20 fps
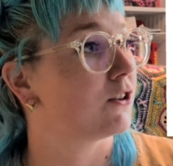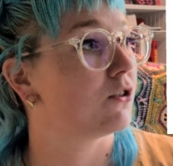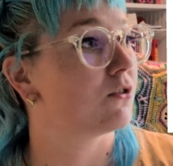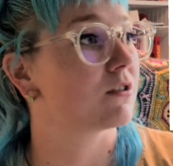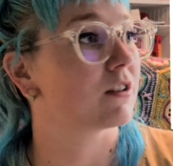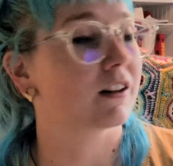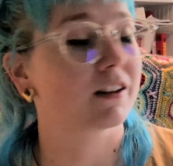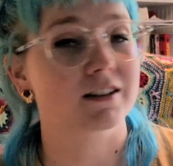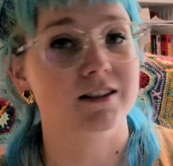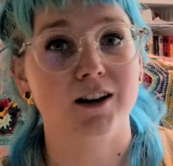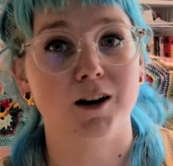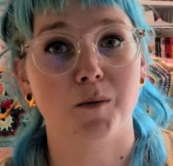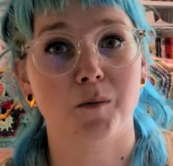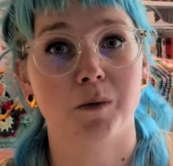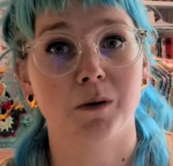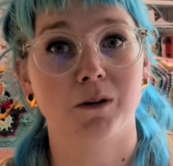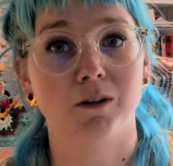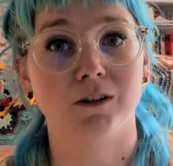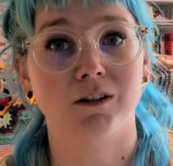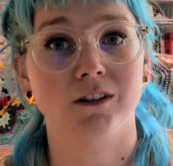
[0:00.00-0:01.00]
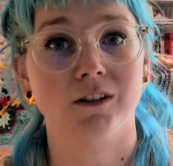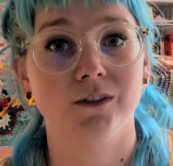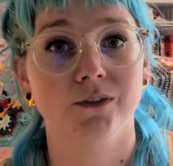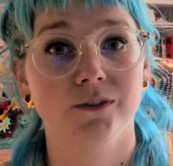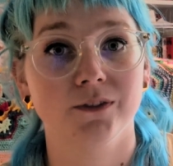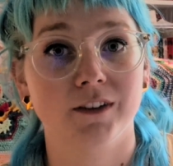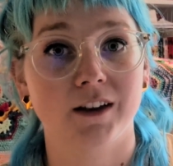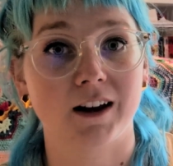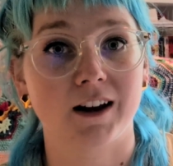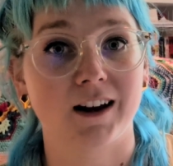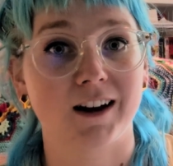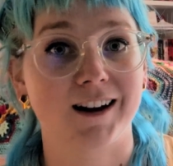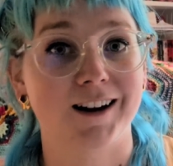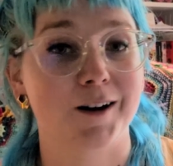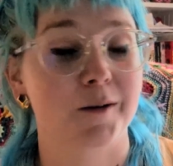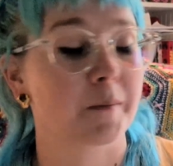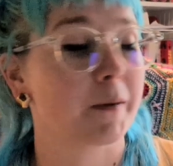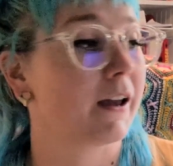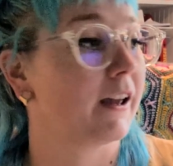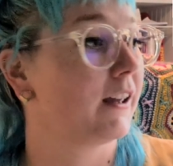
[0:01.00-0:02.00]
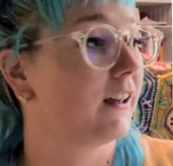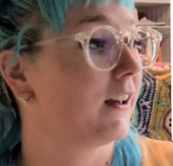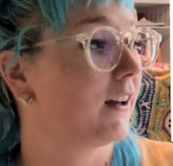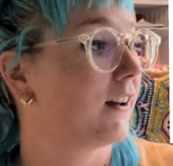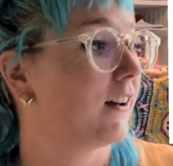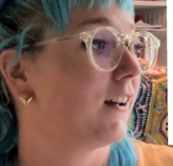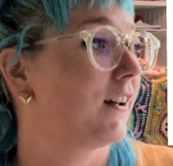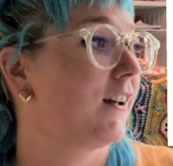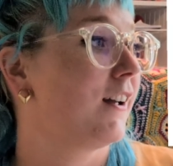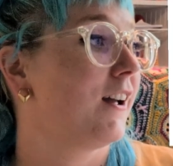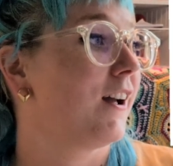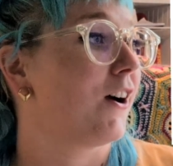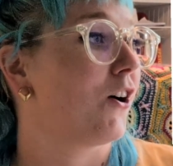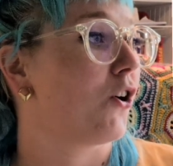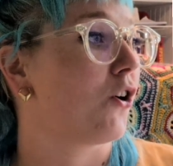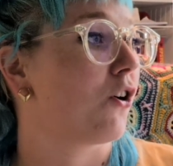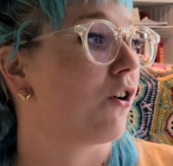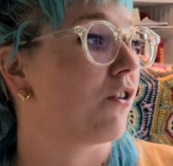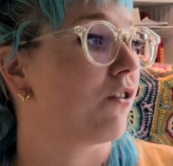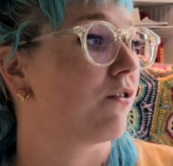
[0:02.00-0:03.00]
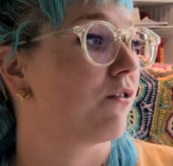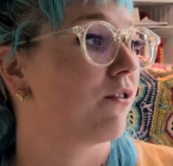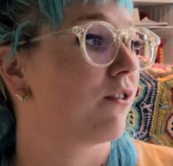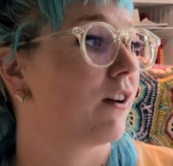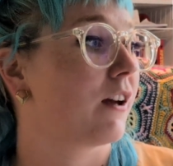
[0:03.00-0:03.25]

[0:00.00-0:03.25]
use an example up here of